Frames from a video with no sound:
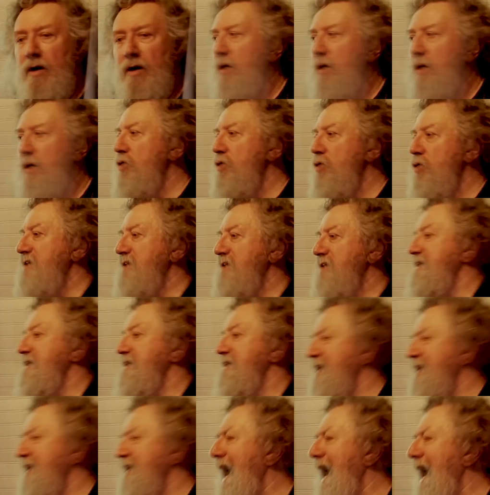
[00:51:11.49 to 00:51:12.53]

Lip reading: Who is this guy?